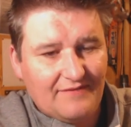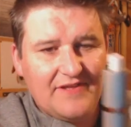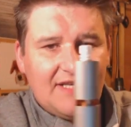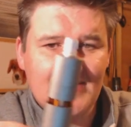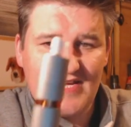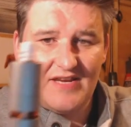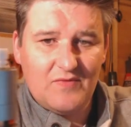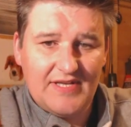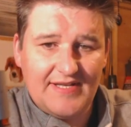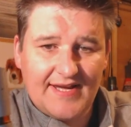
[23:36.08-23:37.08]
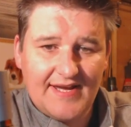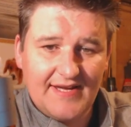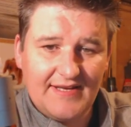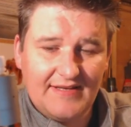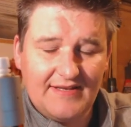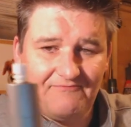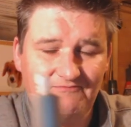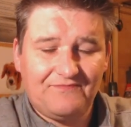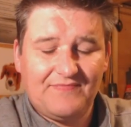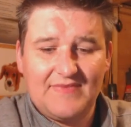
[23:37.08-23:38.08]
love the design with the tank,